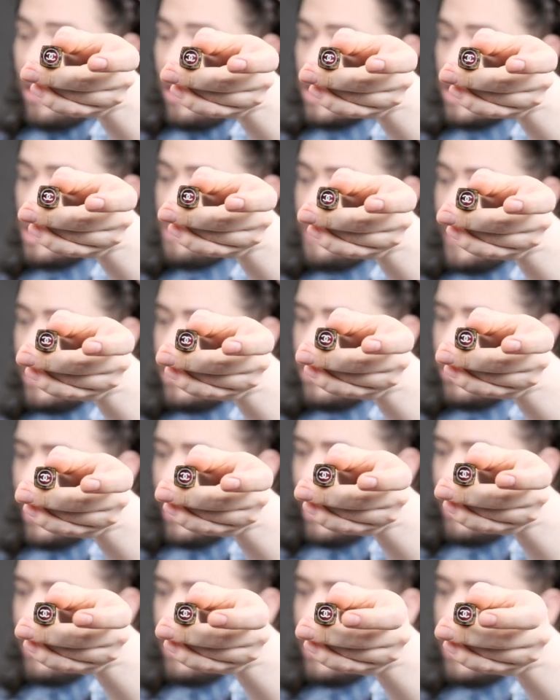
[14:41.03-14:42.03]
all spelled
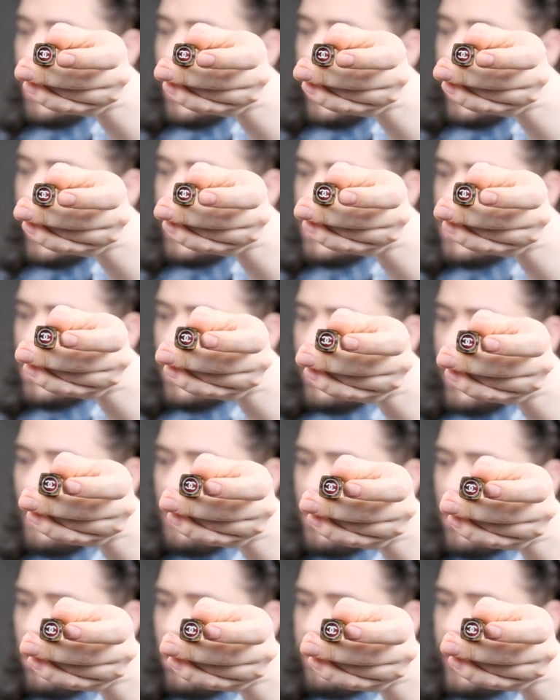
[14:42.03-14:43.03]
together, Instagram
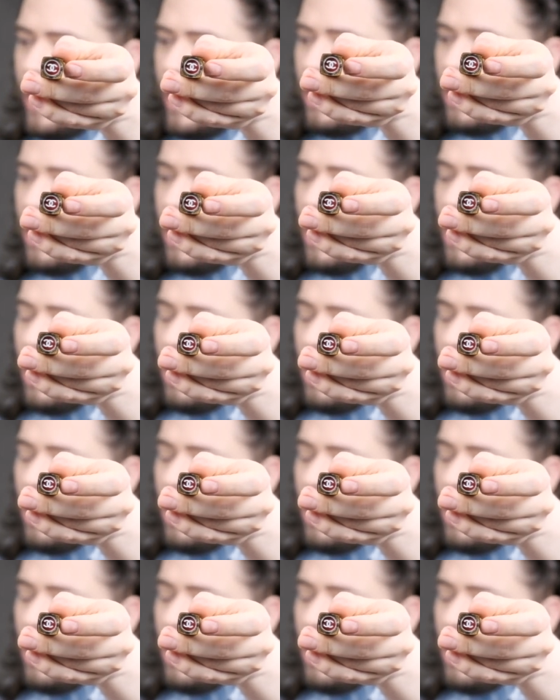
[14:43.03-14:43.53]
profile,